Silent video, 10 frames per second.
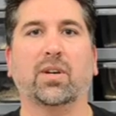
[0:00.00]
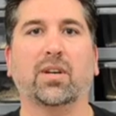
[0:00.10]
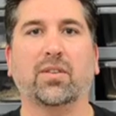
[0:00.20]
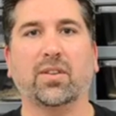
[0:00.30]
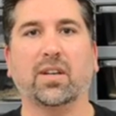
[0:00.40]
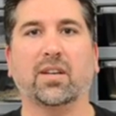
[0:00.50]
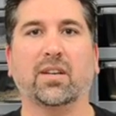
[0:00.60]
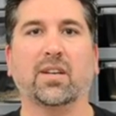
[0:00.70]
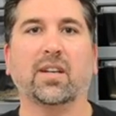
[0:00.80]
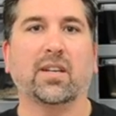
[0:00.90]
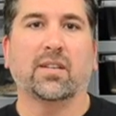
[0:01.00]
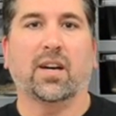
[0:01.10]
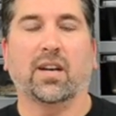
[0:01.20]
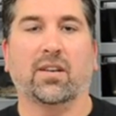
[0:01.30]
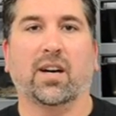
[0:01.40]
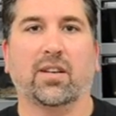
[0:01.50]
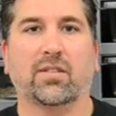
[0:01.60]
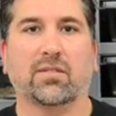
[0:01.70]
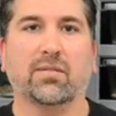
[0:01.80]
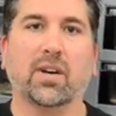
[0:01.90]
with, and I
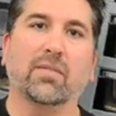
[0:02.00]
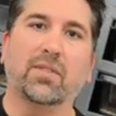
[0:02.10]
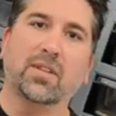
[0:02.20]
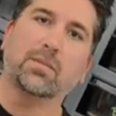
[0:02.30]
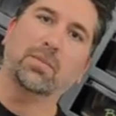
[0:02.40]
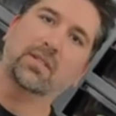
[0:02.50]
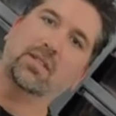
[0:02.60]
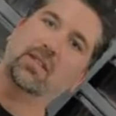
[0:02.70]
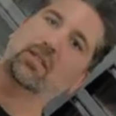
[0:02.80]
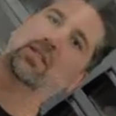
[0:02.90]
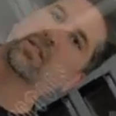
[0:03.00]
just love this business.